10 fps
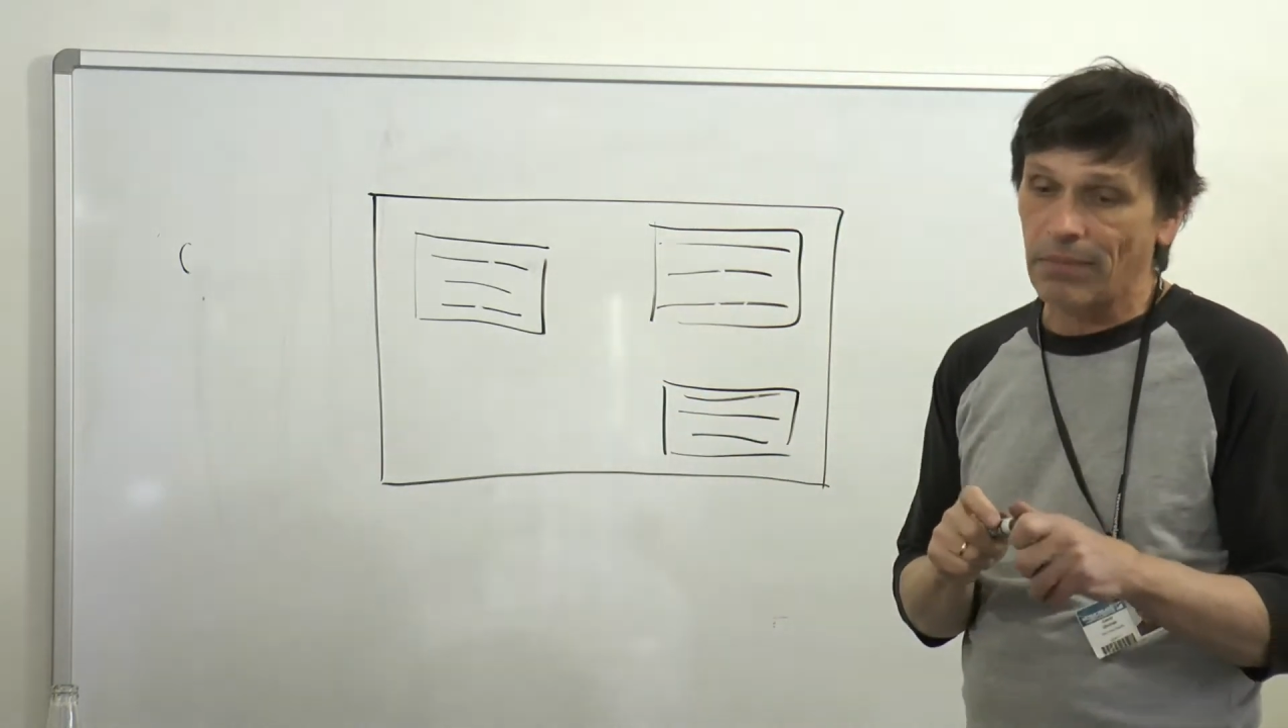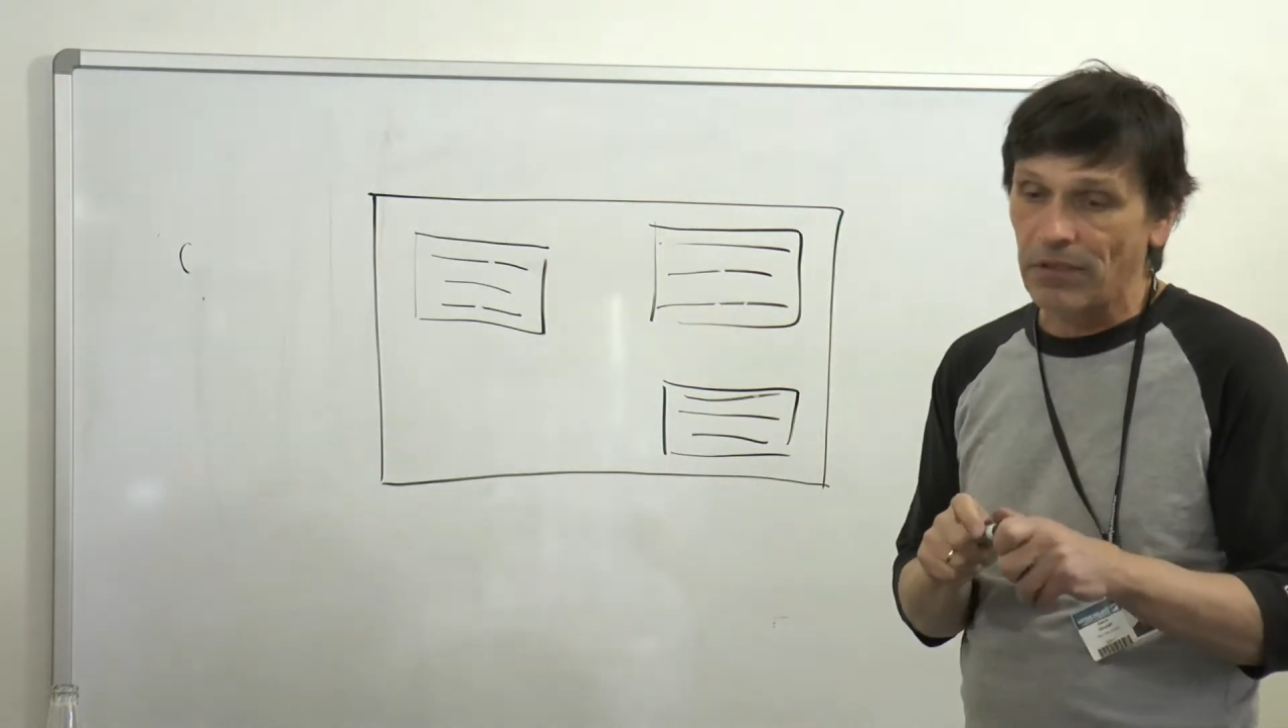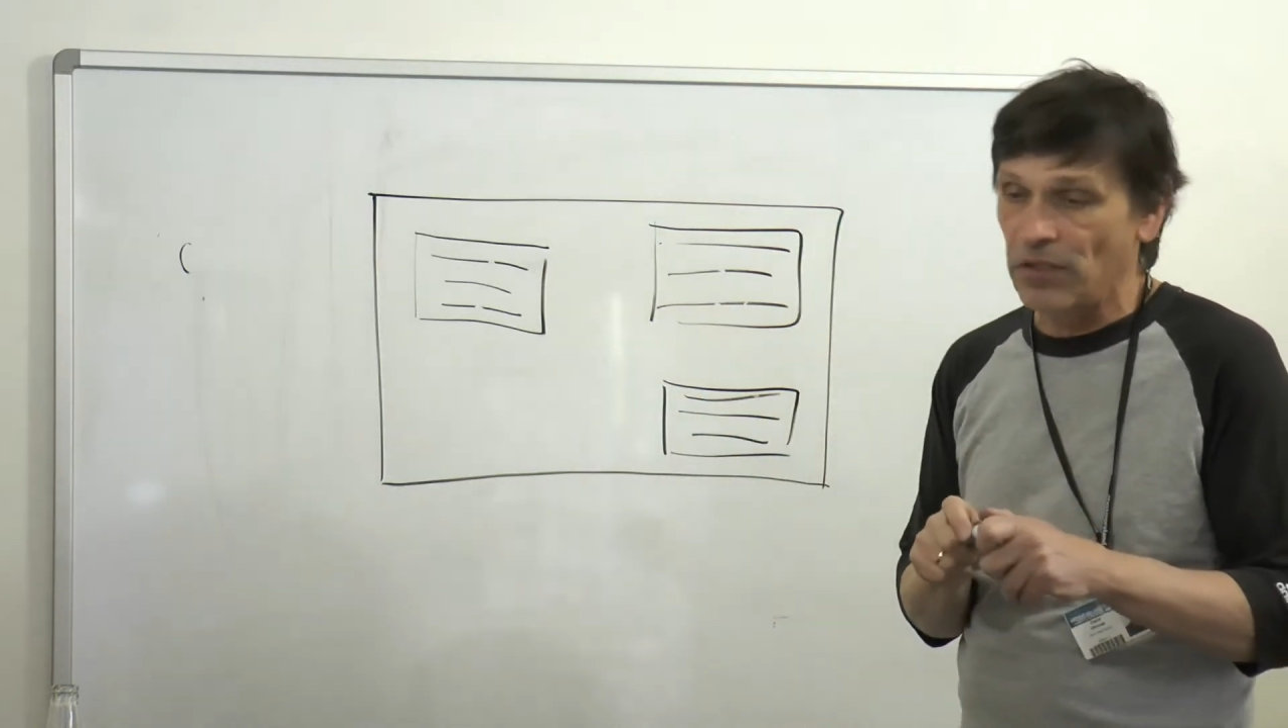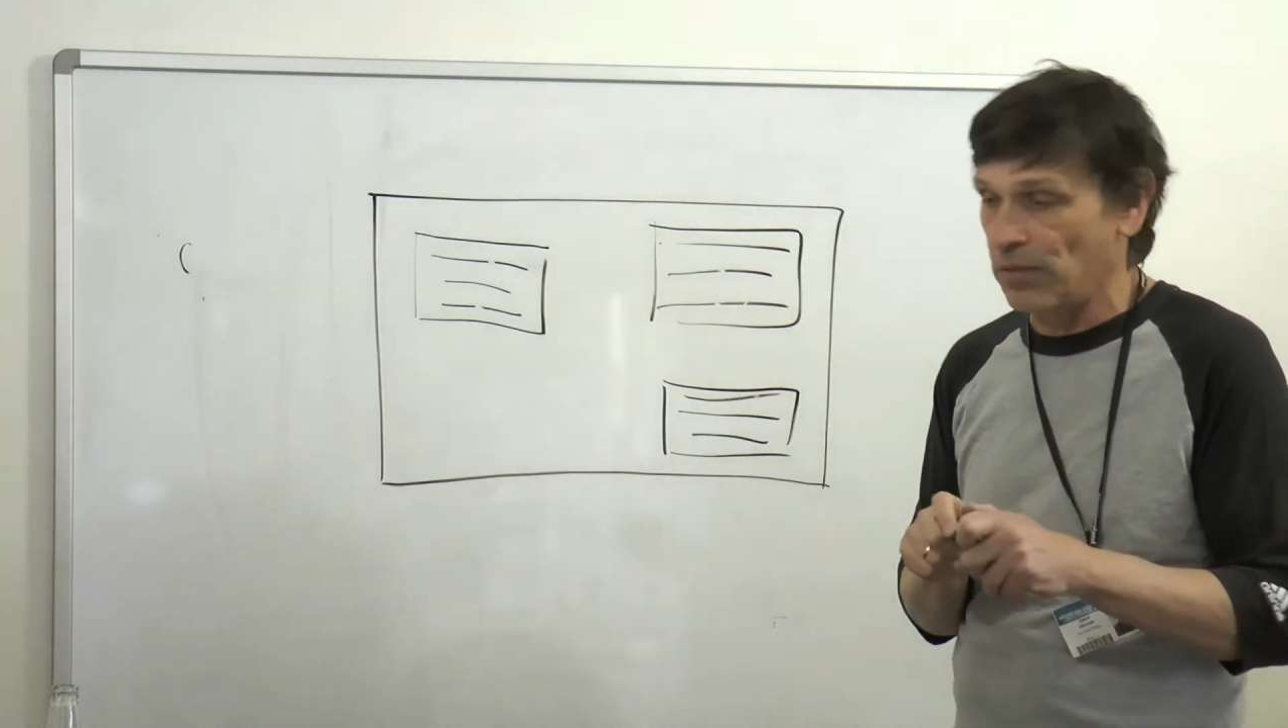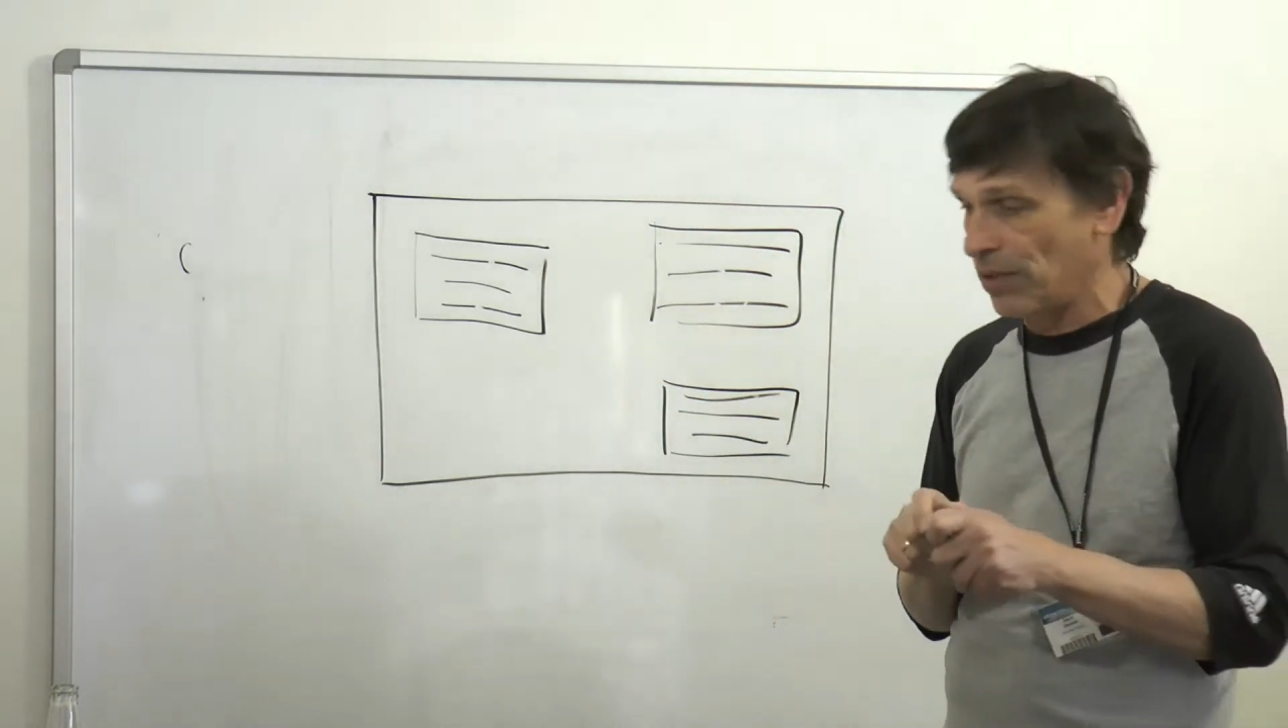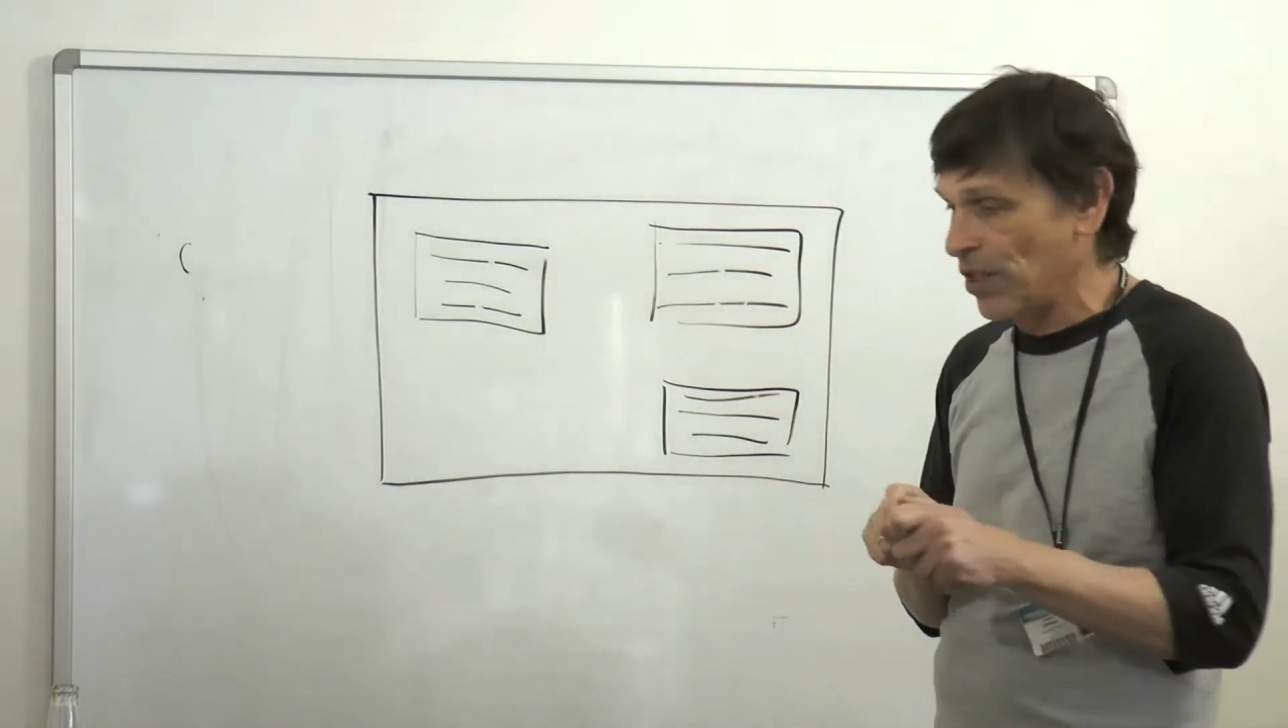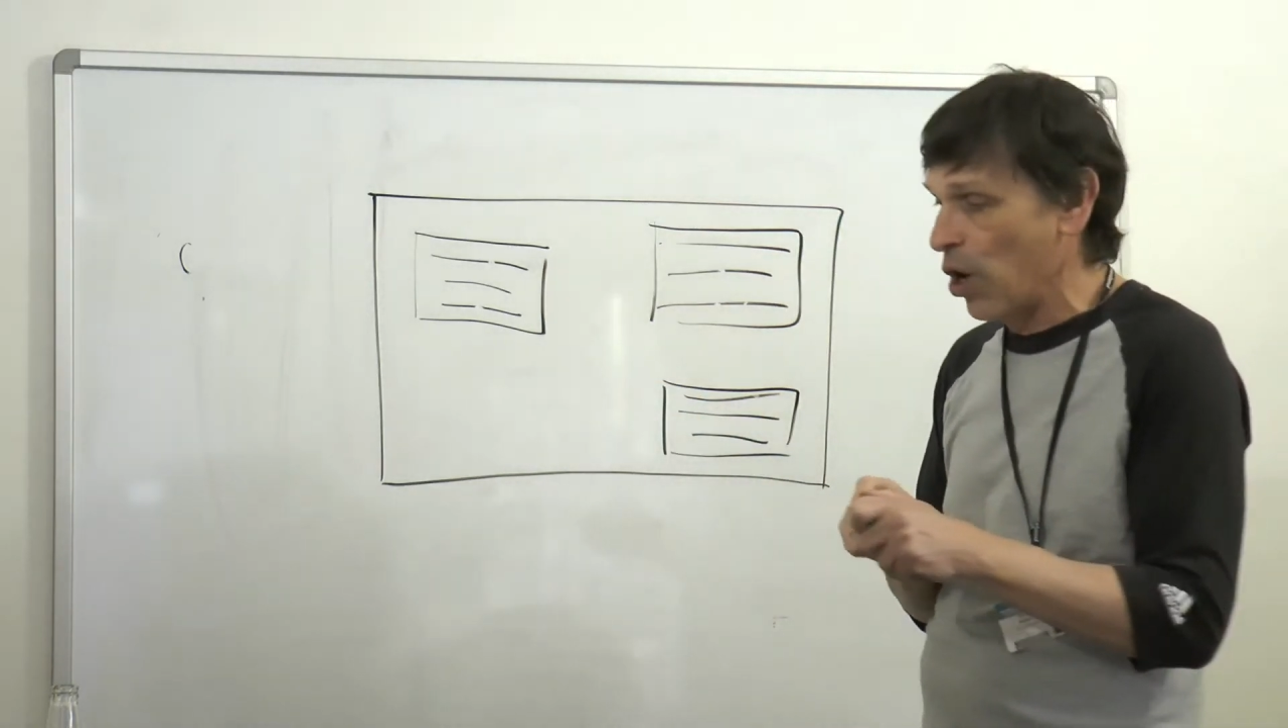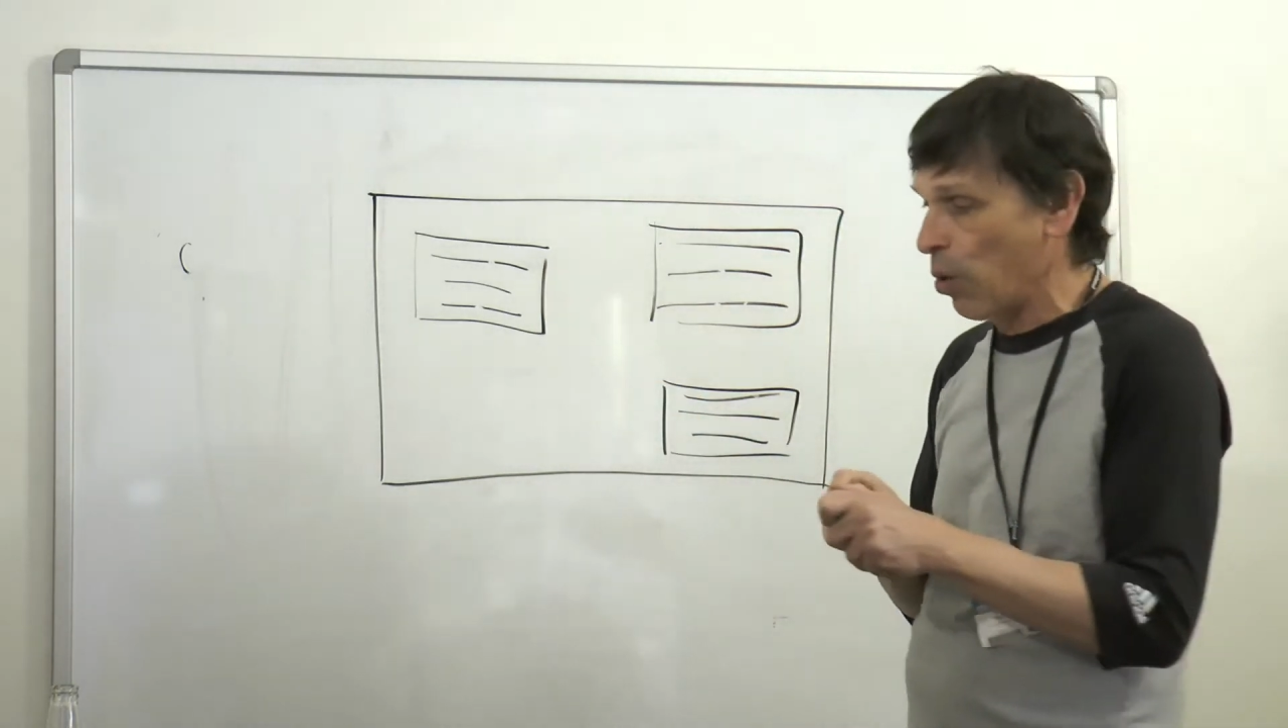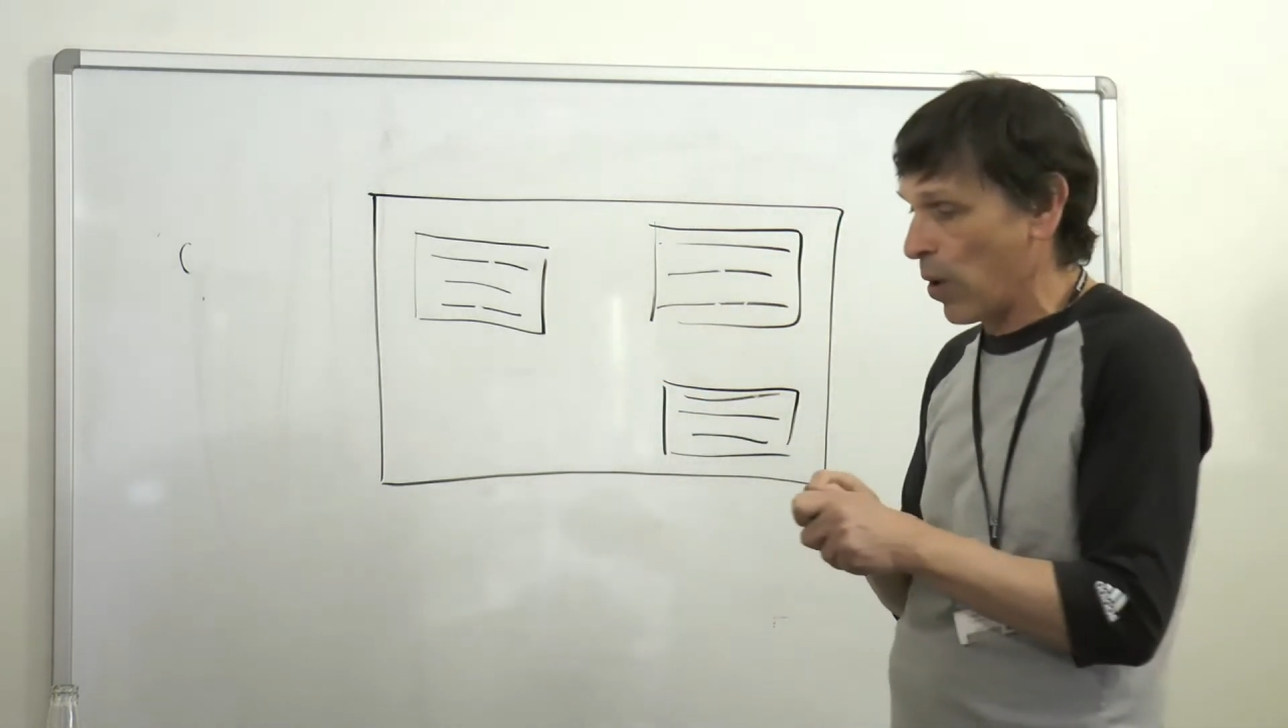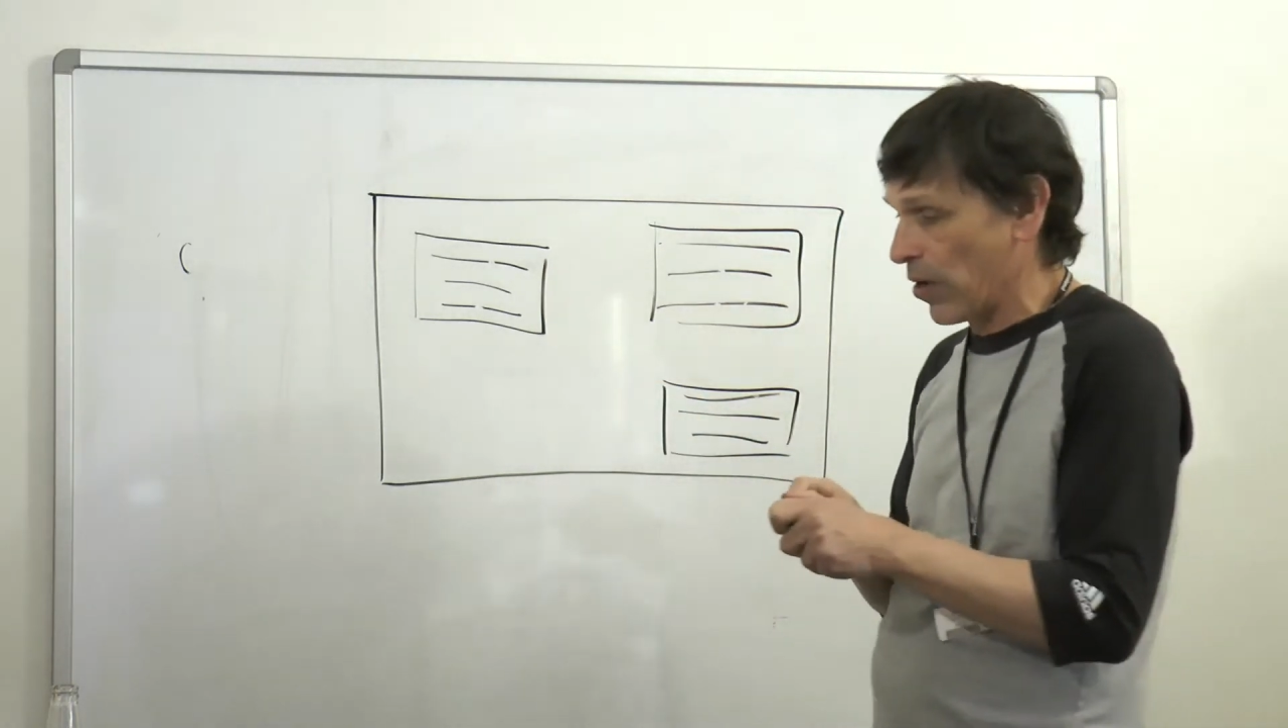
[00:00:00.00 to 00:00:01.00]

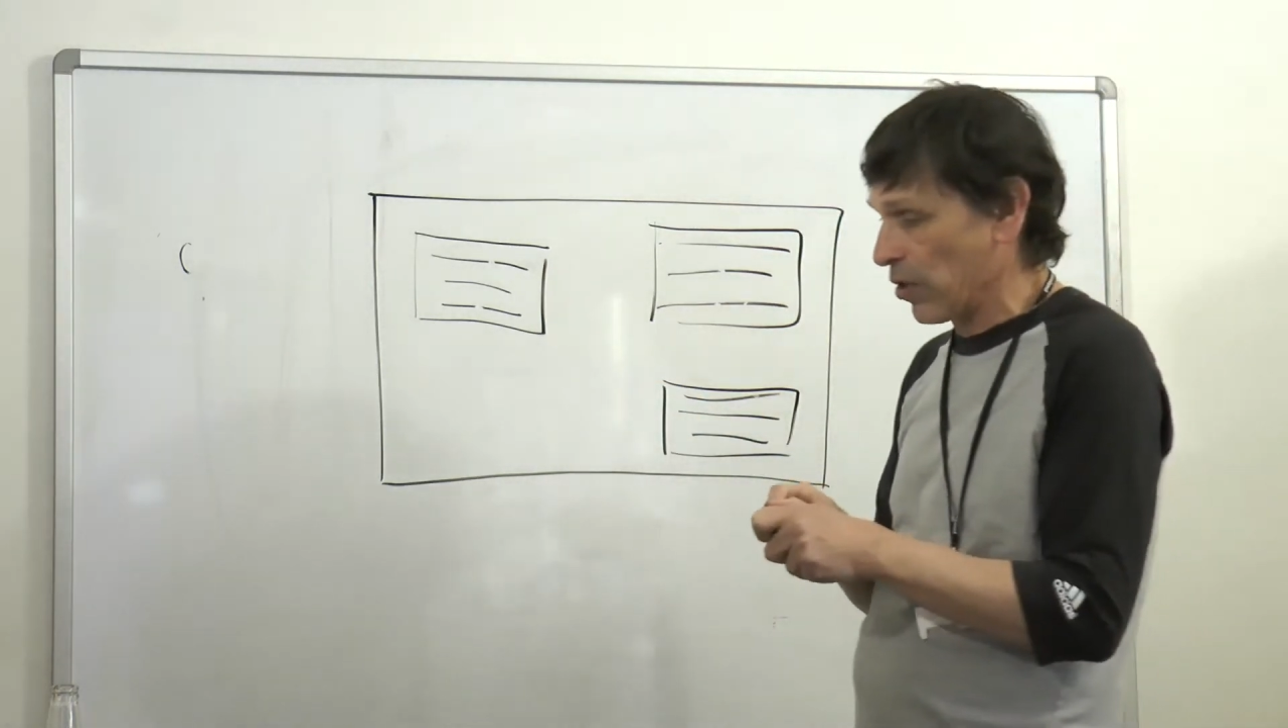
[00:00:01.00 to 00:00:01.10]
know where